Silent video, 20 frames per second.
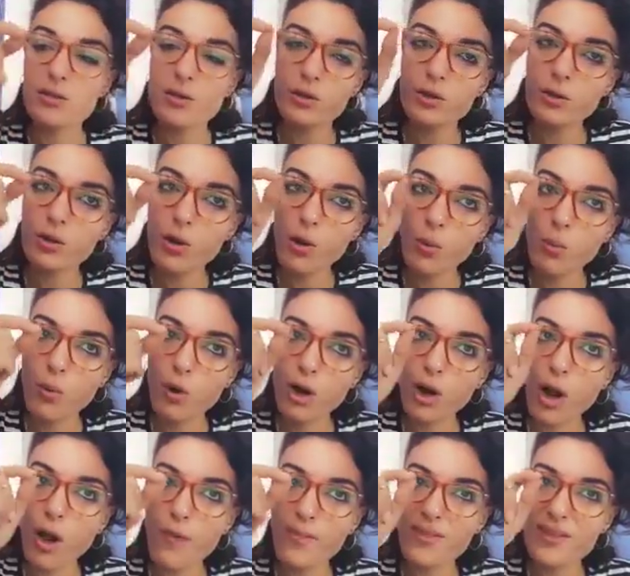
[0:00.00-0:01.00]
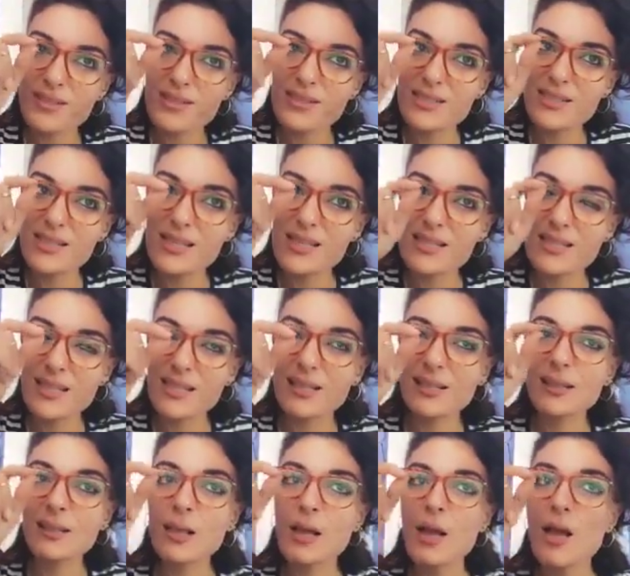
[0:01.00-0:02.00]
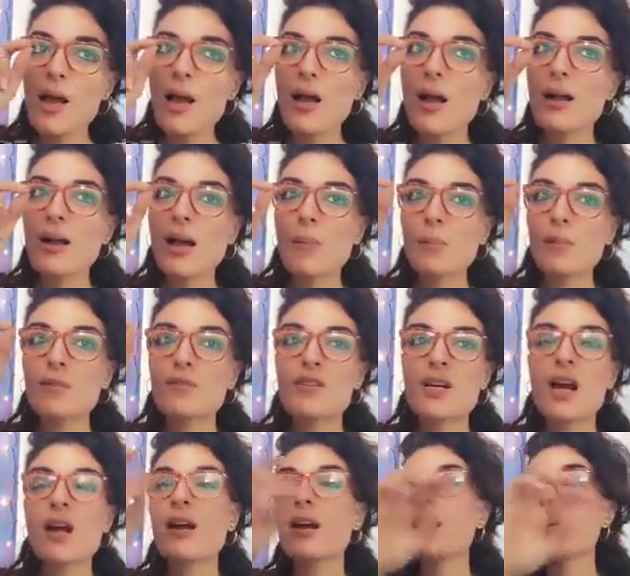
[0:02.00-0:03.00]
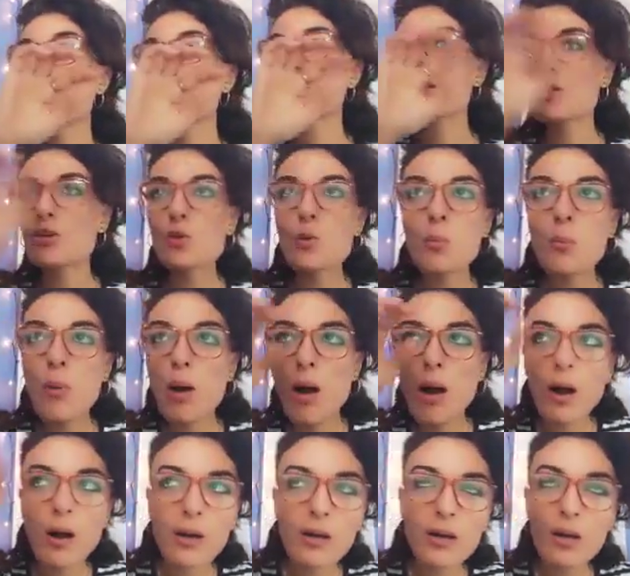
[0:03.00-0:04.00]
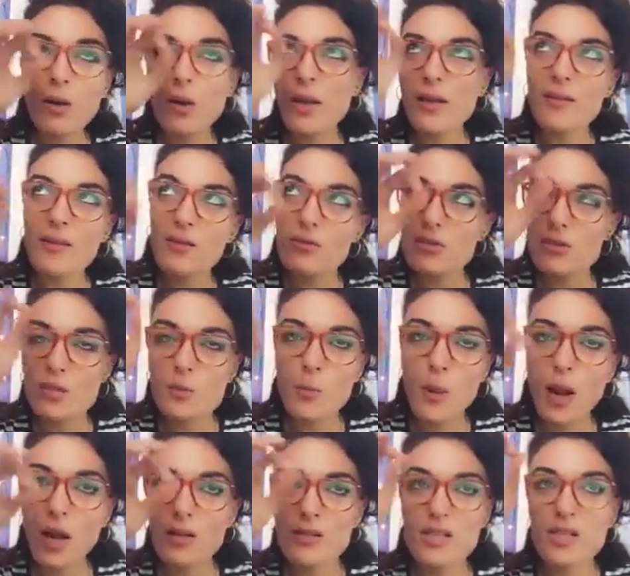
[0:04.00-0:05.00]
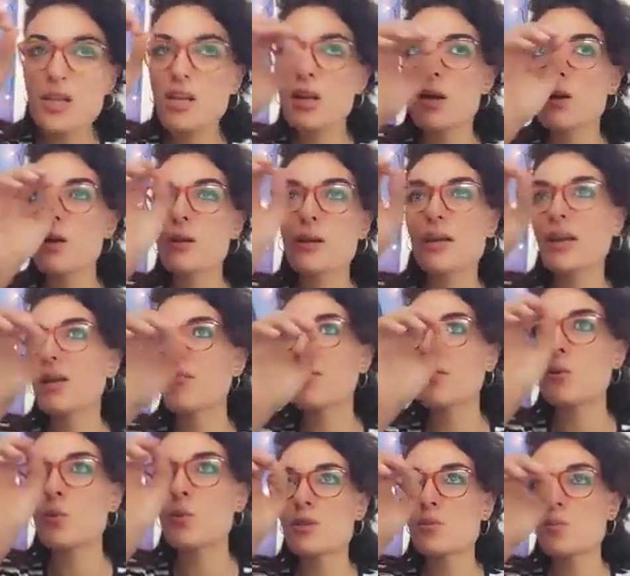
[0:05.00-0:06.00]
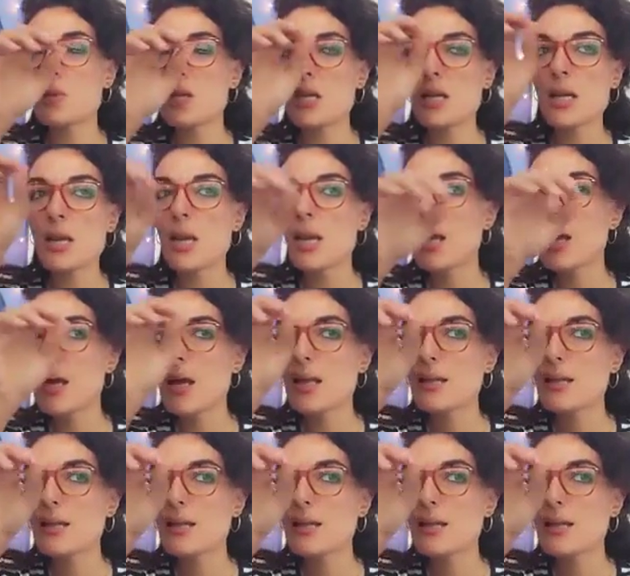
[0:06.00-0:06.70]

So you go work on the detail a couple of times, you mark, okay, there's a spot here, like if it me,